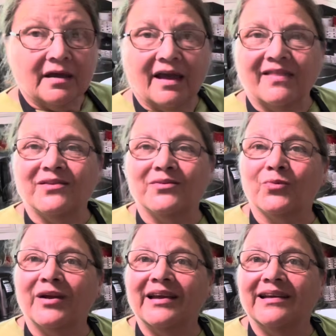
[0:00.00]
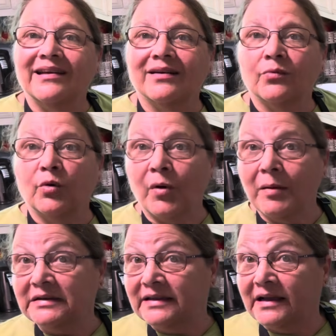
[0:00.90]
and then we will
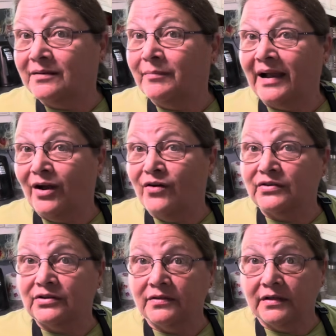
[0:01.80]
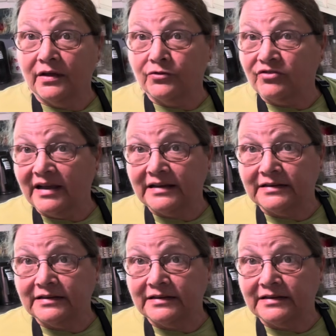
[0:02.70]
probably take them back over to the other side.